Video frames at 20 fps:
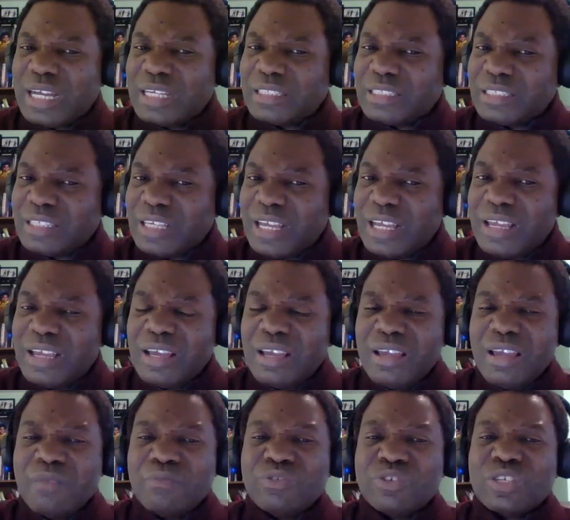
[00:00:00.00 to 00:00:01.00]
I say
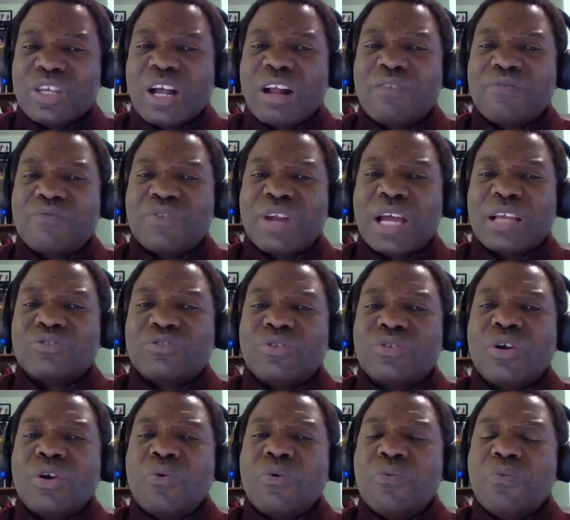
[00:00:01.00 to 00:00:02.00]
himself that
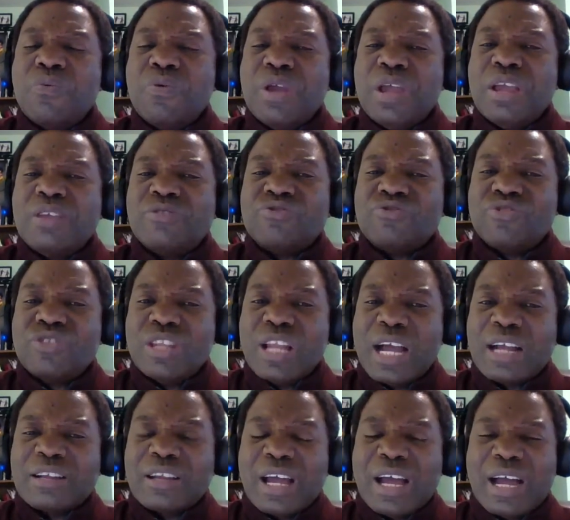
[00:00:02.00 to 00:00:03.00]
it's
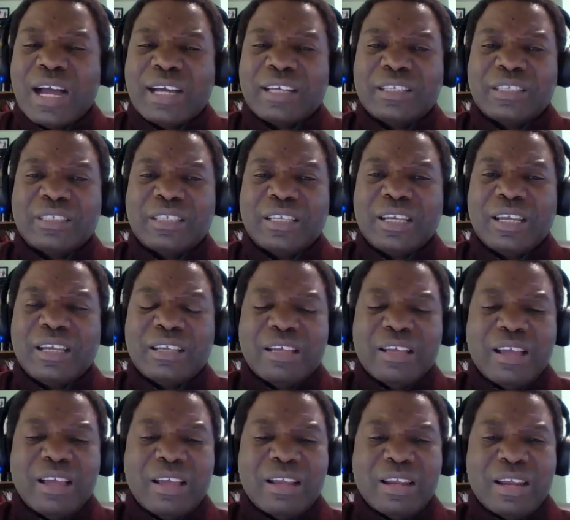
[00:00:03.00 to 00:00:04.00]
not us
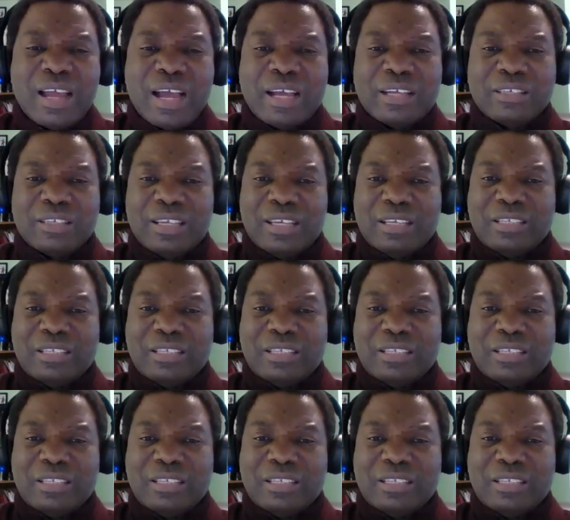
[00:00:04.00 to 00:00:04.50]
who live,